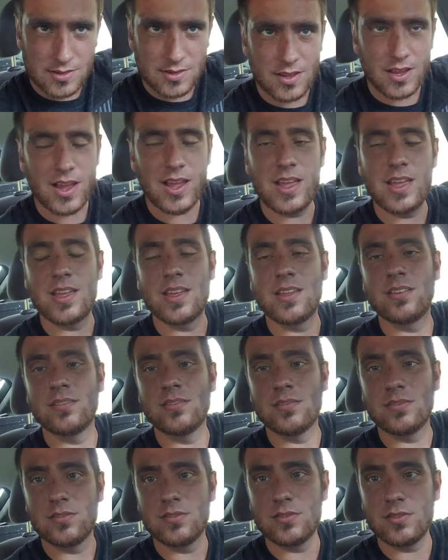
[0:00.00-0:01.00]
and
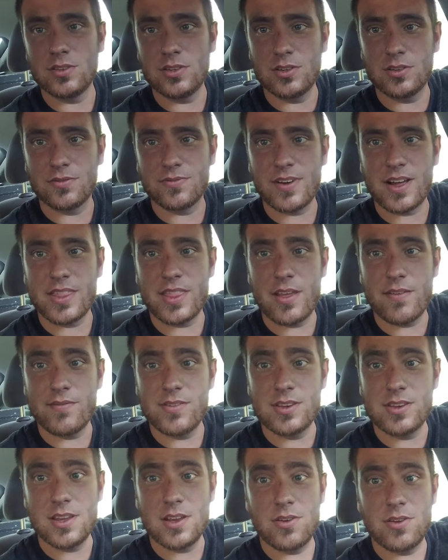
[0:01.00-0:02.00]
you'll find that
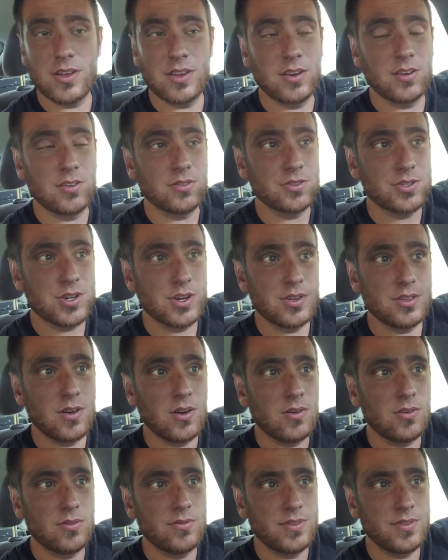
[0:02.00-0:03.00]
video, and it'll show you the
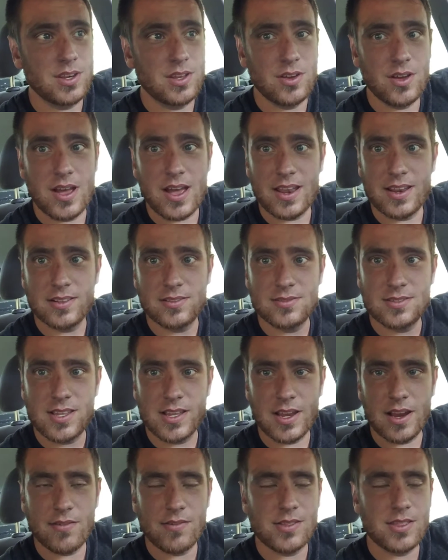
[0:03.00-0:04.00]
whole video how to take
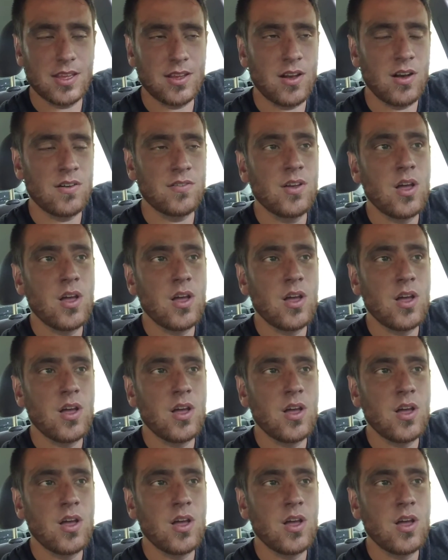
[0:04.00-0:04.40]
everything off.